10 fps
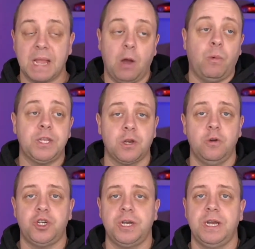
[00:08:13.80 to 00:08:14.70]
And one
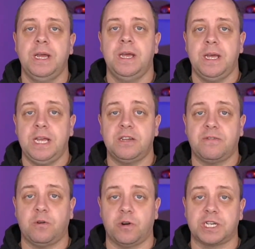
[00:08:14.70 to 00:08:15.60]
solution is, of
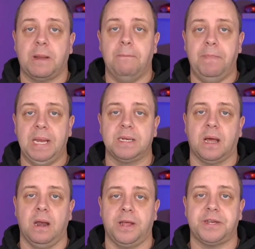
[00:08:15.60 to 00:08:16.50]
course, build
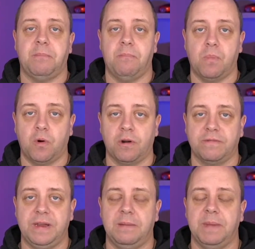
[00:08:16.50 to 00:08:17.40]
a lot more
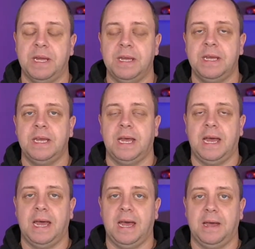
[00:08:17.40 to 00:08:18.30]
of them.
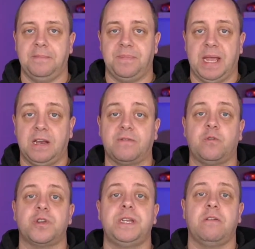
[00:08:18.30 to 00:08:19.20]
And of
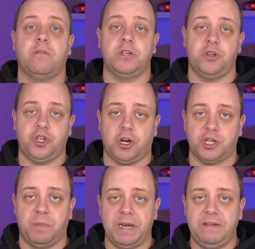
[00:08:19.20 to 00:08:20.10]
course, they're going to
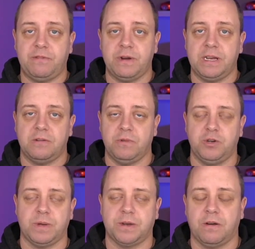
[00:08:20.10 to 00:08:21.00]
charge money for it,
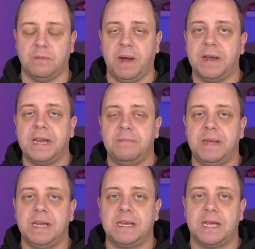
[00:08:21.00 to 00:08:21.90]
which we'll talk about in a
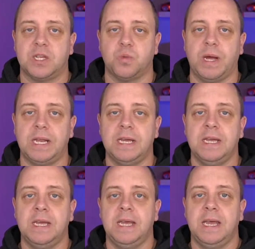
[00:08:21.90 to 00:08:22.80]
minute as well.
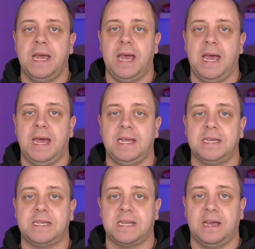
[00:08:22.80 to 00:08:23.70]
And
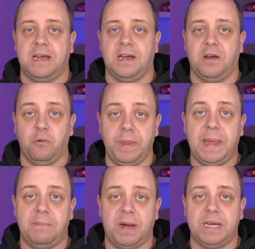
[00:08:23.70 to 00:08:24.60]
with
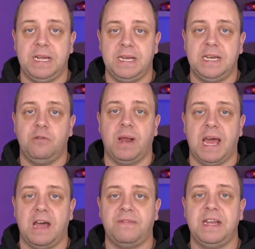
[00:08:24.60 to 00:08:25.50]
that money, they will
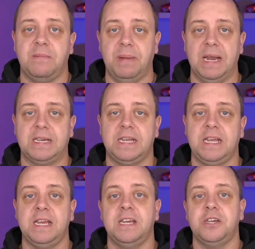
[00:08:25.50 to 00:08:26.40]
have the
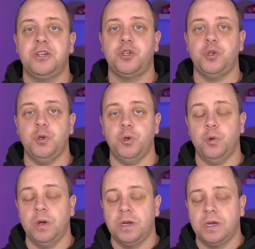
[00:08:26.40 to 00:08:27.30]
ability to